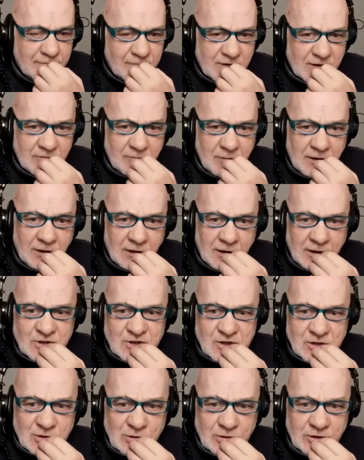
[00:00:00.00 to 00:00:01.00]
give me an
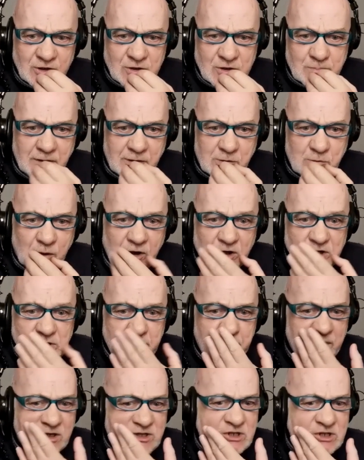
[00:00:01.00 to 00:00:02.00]
answer to this, but what does
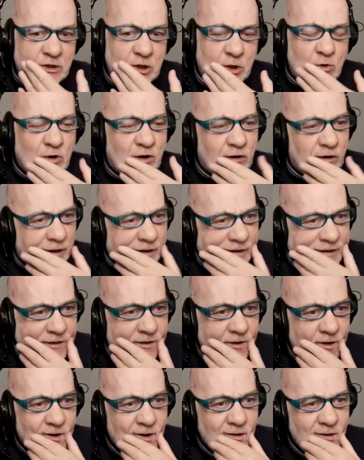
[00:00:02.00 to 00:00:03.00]
peace look like
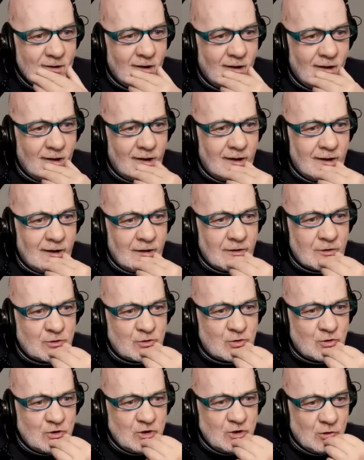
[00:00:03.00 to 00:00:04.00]
to
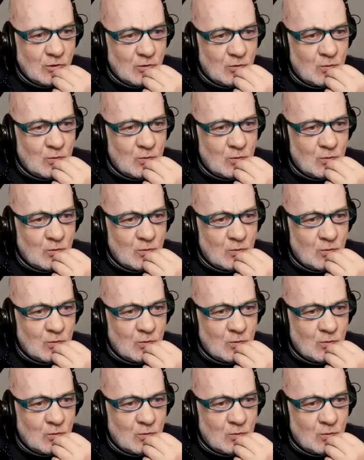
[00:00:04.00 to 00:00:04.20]
you?